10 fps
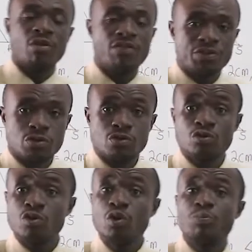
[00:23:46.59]
of the
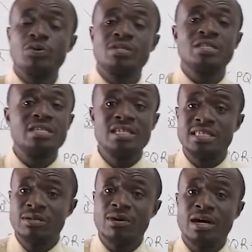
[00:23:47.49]
two opposite
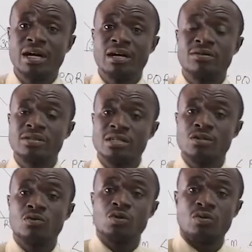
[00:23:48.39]
interior angles is
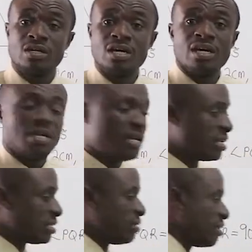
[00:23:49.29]
equal to the
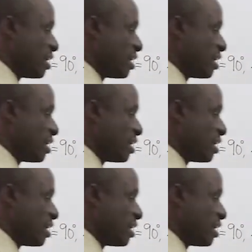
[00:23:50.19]
exterior